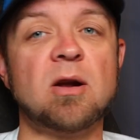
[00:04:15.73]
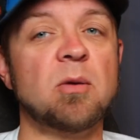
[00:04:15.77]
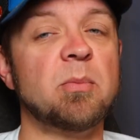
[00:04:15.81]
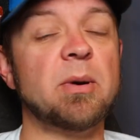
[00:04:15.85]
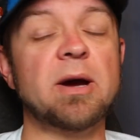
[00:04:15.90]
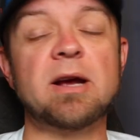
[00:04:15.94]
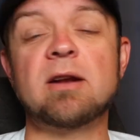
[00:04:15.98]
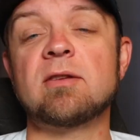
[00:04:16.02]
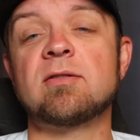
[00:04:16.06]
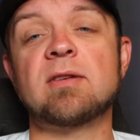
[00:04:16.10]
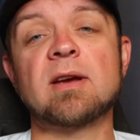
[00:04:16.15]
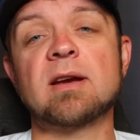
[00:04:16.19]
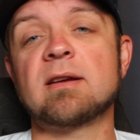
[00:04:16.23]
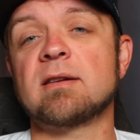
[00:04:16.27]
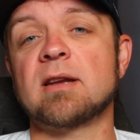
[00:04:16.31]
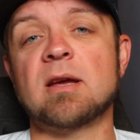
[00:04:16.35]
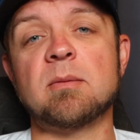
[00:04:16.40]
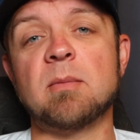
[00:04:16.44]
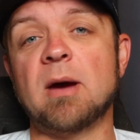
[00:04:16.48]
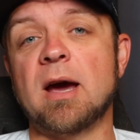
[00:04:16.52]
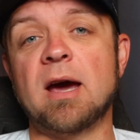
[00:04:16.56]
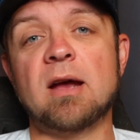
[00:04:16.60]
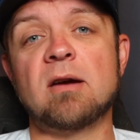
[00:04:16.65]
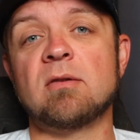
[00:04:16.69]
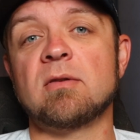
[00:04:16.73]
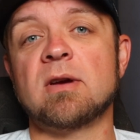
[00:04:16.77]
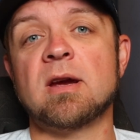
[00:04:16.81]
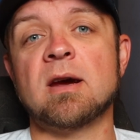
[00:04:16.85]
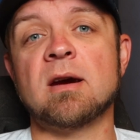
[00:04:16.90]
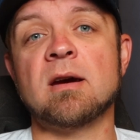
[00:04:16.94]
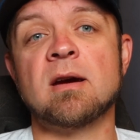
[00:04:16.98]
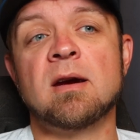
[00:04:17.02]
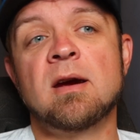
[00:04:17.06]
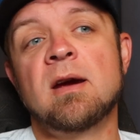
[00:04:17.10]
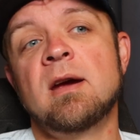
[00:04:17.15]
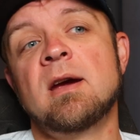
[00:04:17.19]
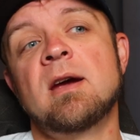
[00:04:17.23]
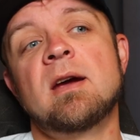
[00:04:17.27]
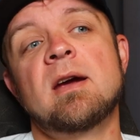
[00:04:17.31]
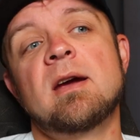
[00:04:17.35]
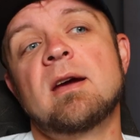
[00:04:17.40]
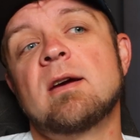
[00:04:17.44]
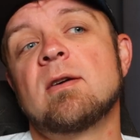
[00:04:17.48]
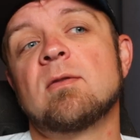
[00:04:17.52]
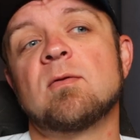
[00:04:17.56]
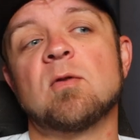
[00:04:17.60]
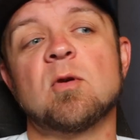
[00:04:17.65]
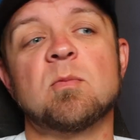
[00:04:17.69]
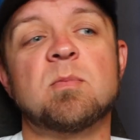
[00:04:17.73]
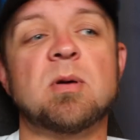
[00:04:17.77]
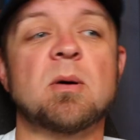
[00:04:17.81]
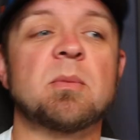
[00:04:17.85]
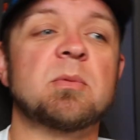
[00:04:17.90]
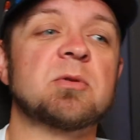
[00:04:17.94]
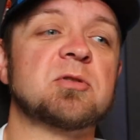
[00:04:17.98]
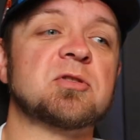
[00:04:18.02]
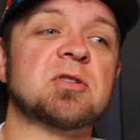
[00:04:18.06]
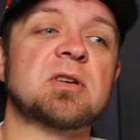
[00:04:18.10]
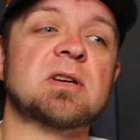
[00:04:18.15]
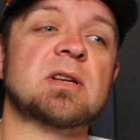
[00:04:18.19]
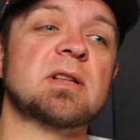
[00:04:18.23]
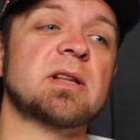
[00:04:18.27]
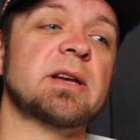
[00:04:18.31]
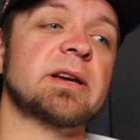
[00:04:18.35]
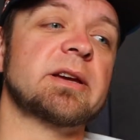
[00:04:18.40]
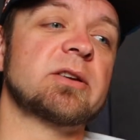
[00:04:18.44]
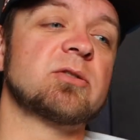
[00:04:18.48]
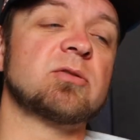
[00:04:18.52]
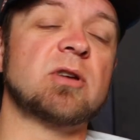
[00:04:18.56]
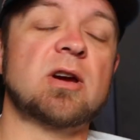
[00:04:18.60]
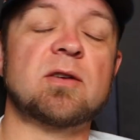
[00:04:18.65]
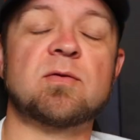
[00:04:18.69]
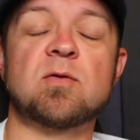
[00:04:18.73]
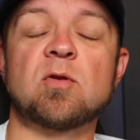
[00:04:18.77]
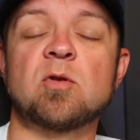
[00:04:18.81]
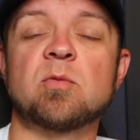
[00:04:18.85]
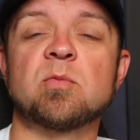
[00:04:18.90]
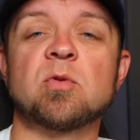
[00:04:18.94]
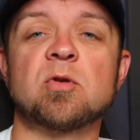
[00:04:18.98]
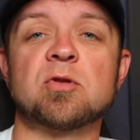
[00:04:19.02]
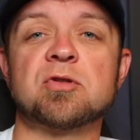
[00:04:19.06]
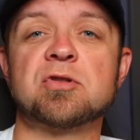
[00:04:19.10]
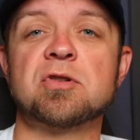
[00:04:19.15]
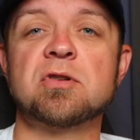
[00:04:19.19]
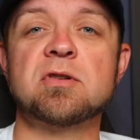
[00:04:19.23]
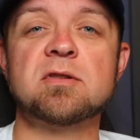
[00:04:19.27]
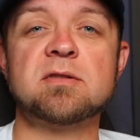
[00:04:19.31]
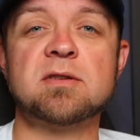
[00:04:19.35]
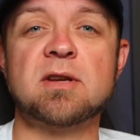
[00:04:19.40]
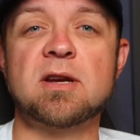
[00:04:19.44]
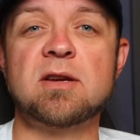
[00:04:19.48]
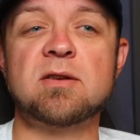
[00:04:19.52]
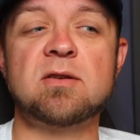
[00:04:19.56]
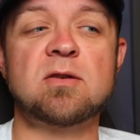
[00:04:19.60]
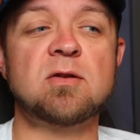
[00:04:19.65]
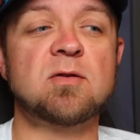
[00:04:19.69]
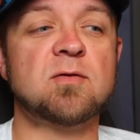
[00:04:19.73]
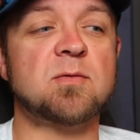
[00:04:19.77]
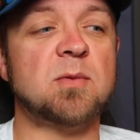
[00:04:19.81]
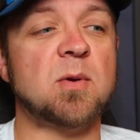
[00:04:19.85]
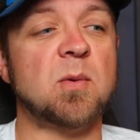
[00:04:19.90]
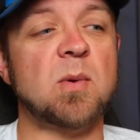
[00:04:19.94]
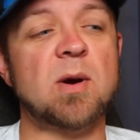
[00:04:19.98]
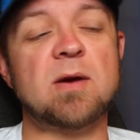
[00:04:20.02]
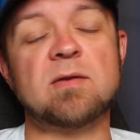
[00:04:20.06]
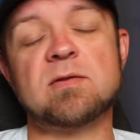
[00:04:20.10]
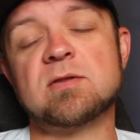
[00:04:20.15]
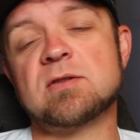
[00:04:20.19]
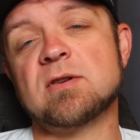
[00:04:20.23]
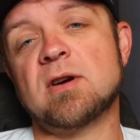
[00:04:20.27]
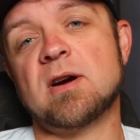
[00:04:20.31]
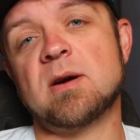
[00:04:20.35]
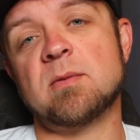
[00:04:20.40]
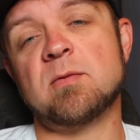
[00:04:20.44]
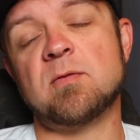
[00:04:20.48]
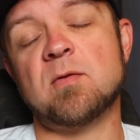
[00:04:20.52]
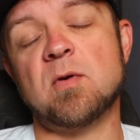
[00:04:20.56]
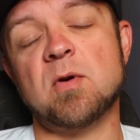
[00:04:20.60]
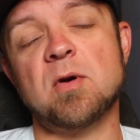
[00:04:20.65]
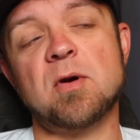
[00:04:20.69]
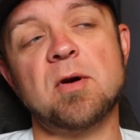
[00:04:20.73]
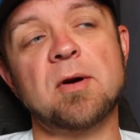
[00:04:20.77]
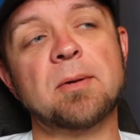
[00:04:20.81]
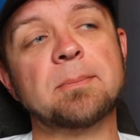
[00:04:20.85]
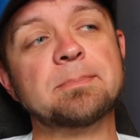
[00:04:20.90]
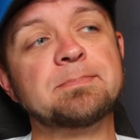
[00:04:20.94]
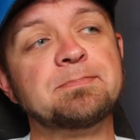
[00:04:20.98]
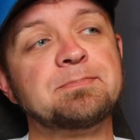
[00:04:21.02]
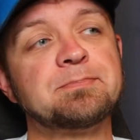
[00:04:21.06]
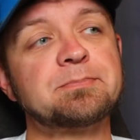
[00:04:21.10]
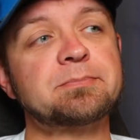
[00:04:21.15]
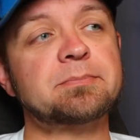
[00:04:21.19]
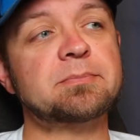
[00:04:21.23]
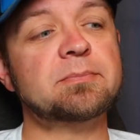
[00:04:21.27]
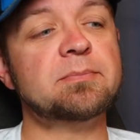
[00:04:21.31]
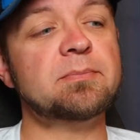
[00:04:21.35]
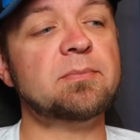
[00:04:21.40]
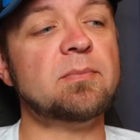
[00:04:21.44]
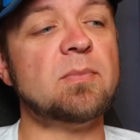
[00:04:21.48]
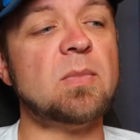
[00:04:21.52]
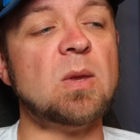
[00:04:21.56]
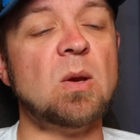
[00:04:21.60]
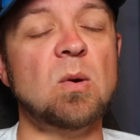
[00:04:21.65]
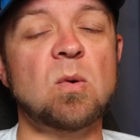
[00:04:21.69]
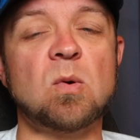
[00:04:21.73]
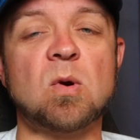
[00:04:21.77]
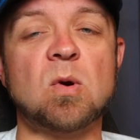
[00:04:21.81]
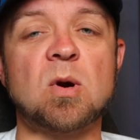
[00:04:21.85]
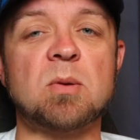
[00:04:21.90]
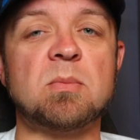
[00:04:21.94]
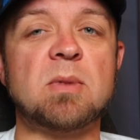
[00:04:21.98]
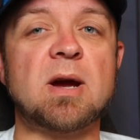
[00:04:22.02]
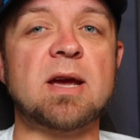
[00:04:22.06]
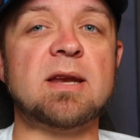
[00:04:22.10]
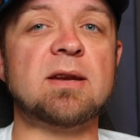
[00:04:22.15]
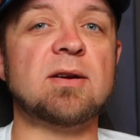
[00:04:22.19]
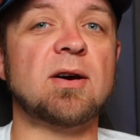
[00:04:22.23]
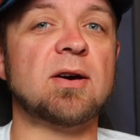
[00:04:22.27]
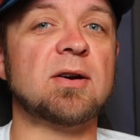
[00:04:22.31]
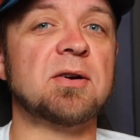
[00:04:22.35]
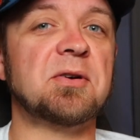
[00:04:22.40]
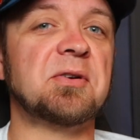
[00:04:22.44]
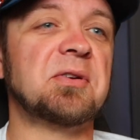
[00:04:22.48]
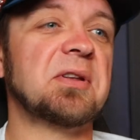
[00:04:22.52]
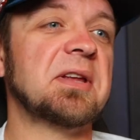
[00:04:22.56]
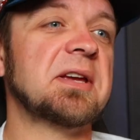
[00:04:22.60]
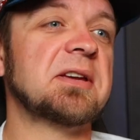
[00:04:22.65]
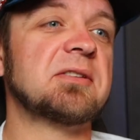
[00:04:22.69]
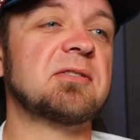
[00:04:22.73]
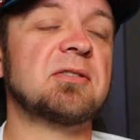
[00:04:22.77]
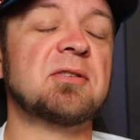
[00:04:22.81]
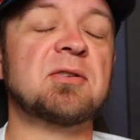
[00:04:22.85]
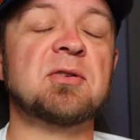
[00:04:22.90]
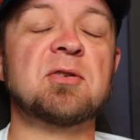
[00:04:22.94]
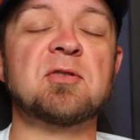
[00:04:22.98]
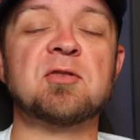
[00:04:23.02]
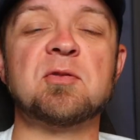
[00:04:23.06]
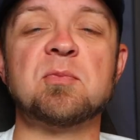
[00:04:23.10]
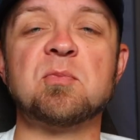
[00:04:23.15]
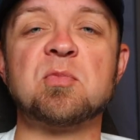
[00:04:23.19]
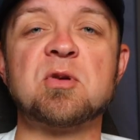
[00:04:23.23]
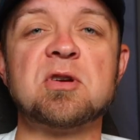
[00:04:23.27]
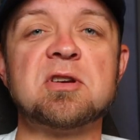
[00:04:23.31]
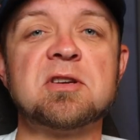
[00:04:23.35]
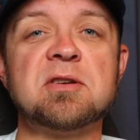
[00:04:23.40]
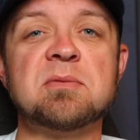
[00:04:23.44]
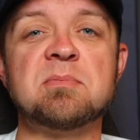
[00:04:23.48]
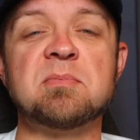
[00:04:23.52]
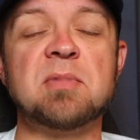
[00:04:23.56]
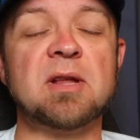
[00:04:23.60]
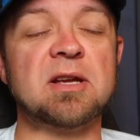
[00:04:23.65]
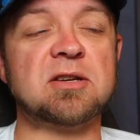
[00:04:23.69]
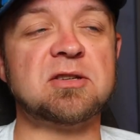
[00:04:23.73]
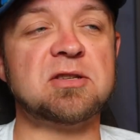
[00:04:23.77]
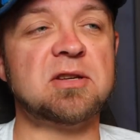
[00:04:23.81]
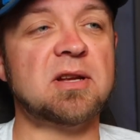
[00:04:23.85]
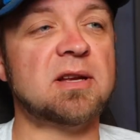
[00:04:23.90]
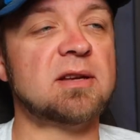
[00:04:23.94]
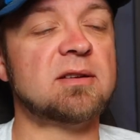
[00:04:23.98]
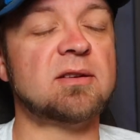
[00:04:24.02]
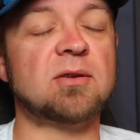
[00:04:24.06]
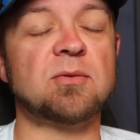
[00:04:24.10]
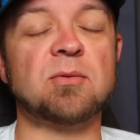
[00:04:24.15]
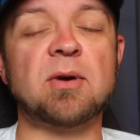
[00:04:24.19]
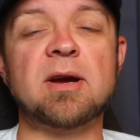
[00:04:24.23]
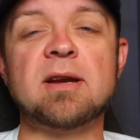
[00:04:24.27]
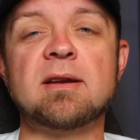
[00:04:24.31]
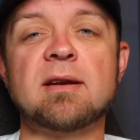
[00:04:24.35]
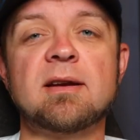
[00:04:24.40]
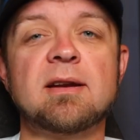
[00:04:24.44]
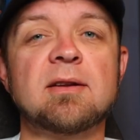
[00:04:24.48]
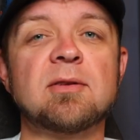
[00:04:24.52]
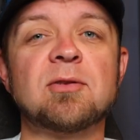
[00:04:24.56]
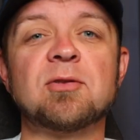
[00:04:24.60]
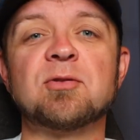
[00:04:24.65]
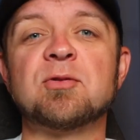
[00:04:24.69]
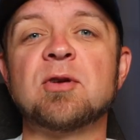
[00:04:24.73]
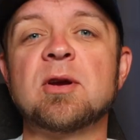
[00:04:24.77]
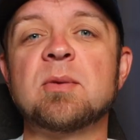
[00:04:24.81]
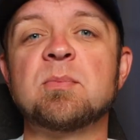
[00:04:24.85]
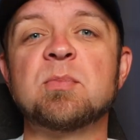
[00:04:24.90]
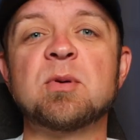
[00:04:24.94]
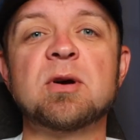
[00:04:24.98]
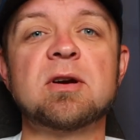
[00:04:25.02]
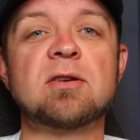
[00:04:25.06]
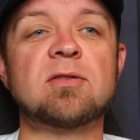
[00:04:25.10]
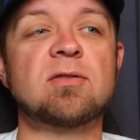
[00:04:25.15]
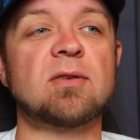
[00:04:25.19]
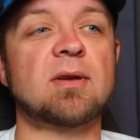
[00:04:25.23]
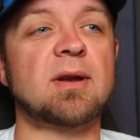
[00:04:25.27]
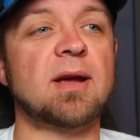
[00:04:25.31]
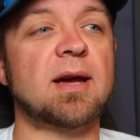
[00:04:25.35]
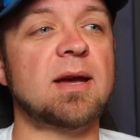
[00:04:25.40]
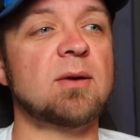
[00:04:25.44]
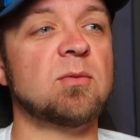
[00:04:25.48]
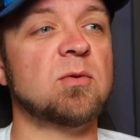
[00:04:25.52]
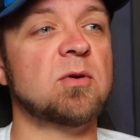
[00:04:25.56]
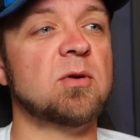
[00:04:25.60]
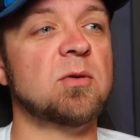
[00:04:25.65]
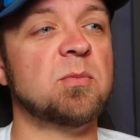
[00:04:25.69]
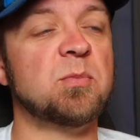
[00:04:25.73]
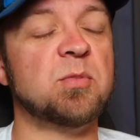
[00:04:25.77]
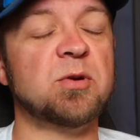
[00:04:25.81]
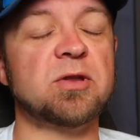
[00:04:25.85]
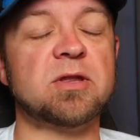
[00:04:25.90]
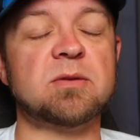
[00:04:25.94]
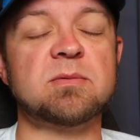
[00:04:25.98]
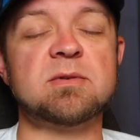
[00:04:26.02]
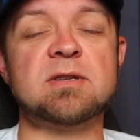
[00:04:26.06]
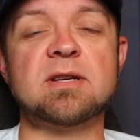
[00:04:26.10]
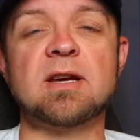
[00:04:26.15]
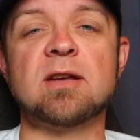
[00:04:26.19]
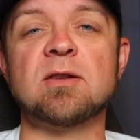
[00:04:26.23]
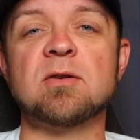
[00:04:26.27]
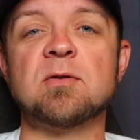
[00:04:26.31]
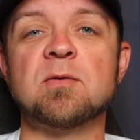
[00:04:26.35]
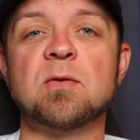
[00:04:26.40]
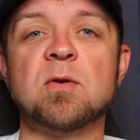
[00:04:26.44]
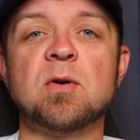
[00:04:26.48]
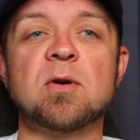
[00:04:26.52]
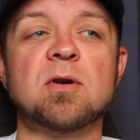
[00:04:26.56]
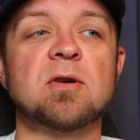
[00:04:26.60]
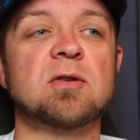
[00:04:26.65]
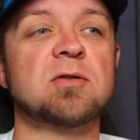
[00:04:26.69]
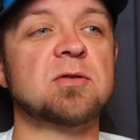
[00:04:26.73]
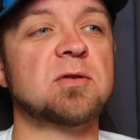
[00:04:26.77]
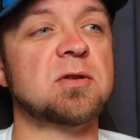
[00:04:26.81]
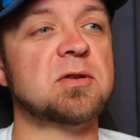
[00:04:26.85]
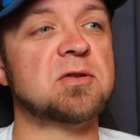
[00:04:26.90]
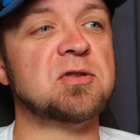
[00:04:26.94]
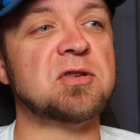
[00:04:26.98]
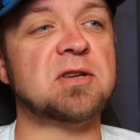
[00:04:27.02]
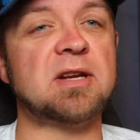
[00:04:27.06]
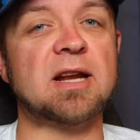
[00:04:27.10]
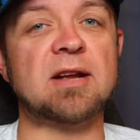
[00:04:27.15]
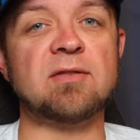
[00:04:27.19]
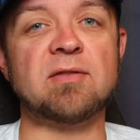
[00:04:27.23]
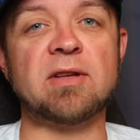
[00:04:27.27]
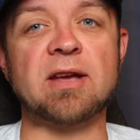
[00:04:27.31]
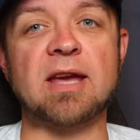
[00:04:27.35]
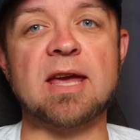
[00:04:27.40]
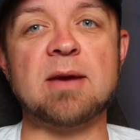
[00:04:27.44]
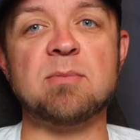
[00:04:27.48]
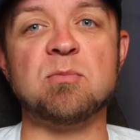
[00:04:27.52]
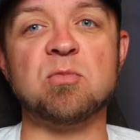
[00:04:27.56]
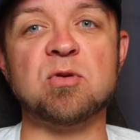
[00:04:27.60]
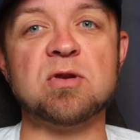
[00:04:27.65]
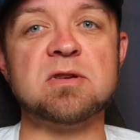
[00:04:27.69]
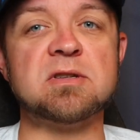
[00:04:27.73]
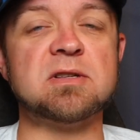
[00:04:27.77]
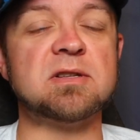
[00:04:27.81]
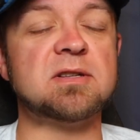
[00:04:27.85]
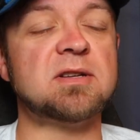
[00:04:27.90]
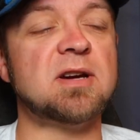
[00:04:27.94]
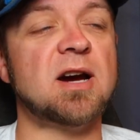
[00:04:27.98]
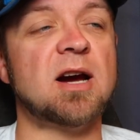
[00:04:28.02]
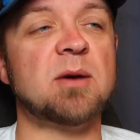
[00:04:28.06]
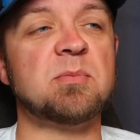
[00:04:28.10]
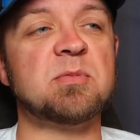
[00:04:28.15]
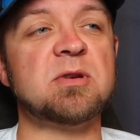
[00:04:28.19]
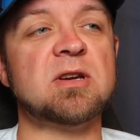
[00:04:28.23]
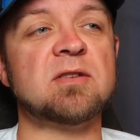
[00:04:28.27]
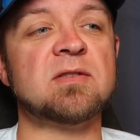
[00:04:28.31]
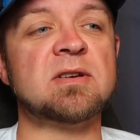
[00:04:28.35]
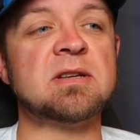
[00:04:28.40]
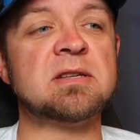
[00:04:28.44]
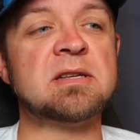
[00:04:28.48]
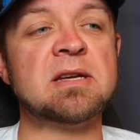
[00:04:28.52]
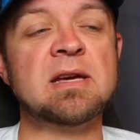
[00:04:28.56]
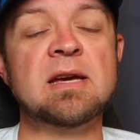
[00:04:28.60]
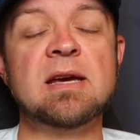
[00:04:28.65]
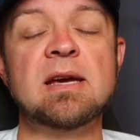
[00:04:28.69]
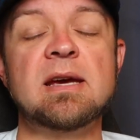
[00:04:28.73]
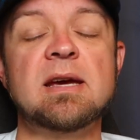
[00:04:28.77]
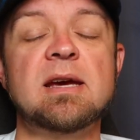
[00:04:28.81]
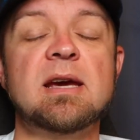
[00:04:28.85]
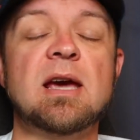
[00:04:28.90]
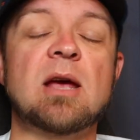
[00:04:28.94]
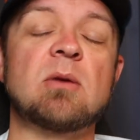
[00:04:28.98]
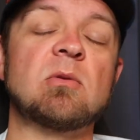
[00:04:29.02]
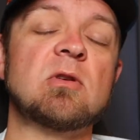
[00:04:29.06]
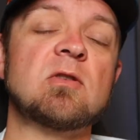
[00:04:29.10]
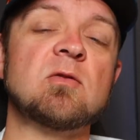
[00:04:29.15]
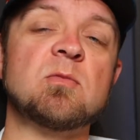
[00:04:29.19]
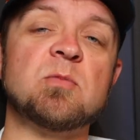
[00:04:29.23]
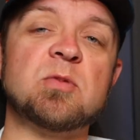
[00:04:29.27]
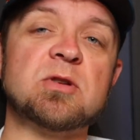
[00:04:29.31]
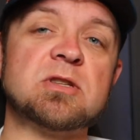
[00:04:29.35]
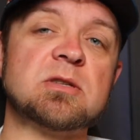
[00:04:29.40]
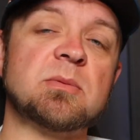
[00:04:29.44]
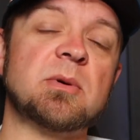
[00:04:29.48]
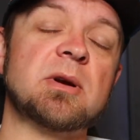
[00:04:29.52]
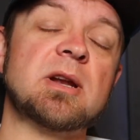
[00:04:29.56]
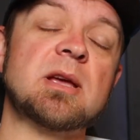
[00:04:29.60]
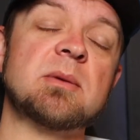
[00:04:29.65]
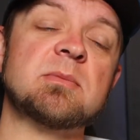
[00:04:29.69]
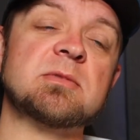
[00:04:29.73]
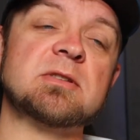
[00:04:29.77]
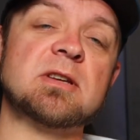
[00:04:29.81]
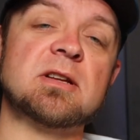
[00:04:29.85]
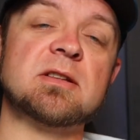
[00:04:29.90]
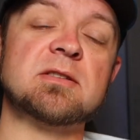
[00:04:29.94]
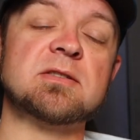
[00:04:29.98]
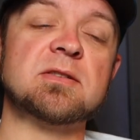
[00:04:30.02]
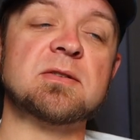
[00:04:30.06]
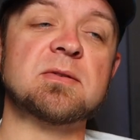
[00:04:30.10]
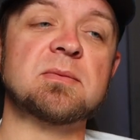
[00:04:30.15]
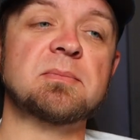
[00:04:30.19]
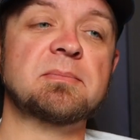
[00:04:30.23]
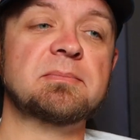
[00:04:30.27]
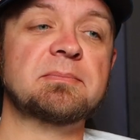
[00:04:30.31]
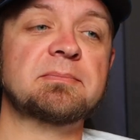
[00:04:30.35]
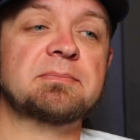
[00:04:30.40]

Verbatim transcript: I'll buy it a second time, I don't care. For publishing like trifold brochures that I do for my wife's job for her, or my daughter likes to do some printed, like she likes to write and illustrate books, and I will put them together for her so that she can have like a printed copy of it. And we'll even put some on Amazon soon.